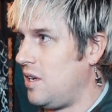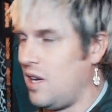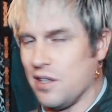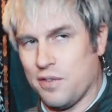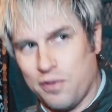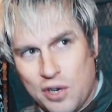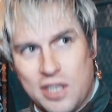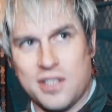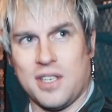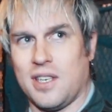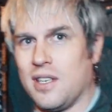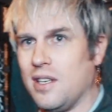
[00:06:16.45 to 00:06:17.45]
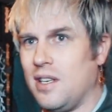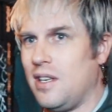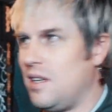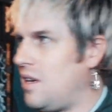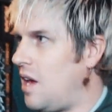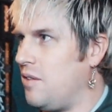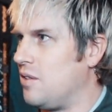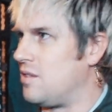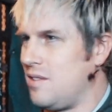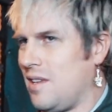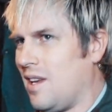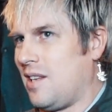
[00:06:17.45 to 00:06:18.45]
It's freezing, and
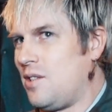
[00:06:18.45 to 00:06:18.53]
there's like,